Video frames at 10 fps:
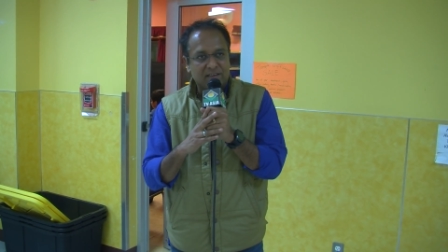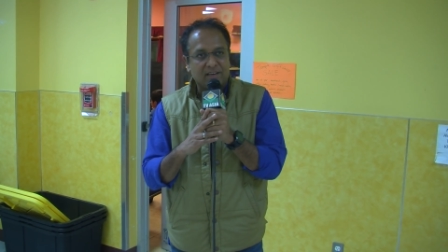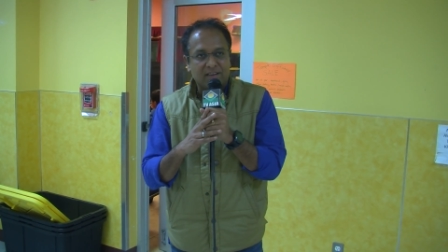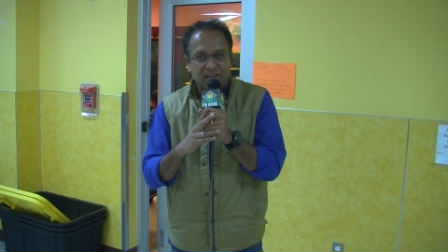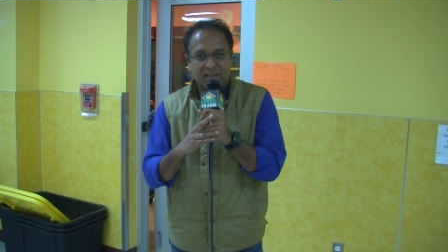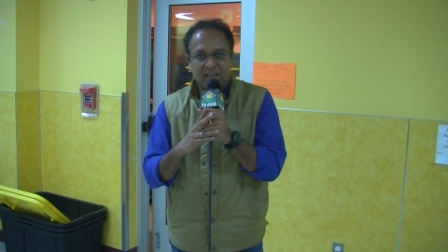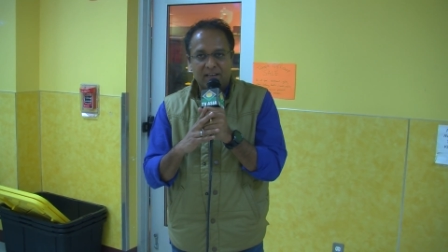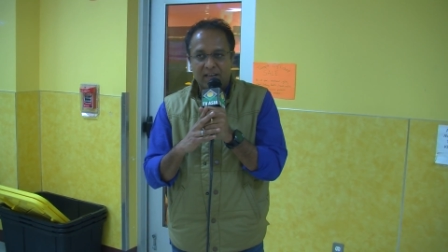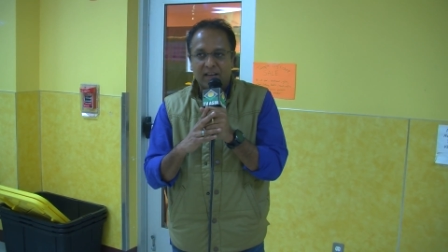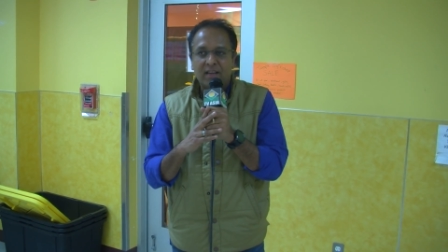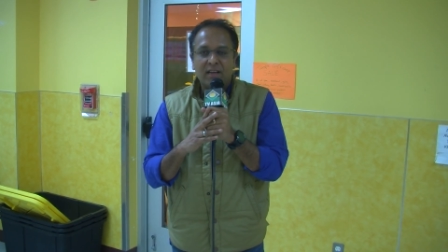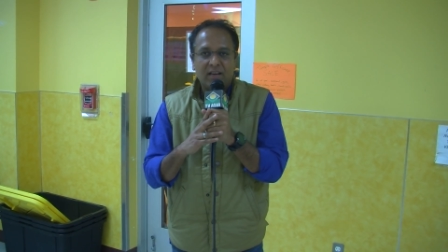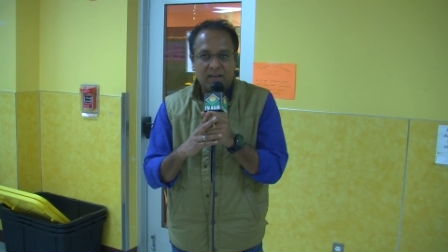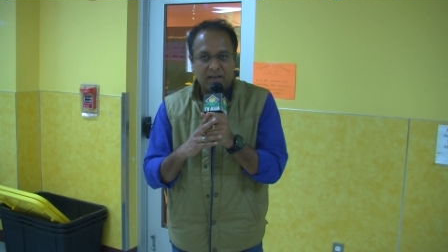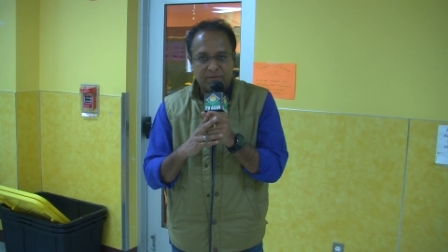settled here and
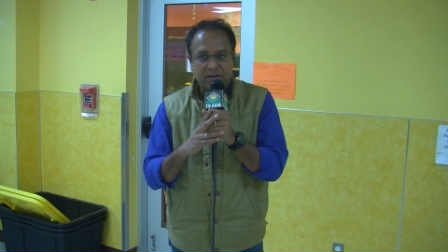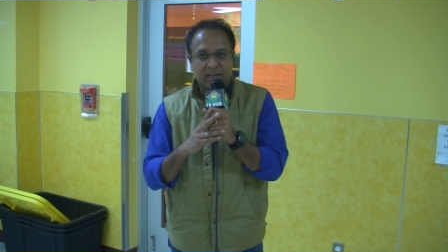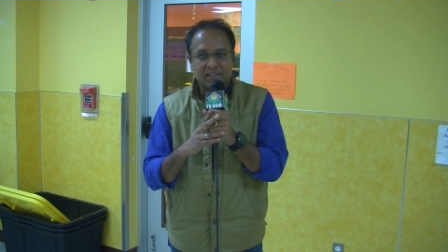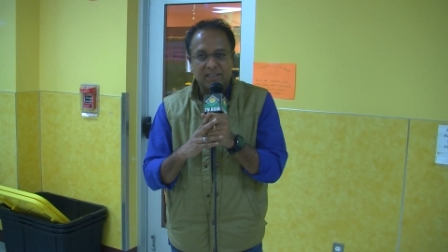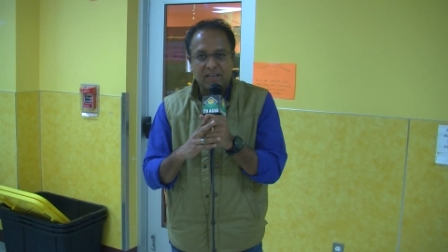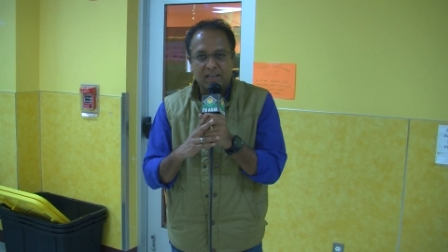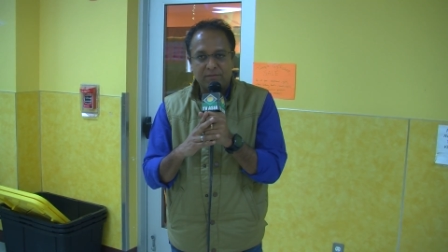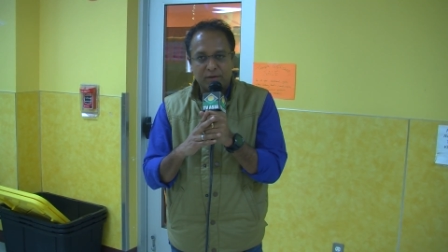led a fantastic life.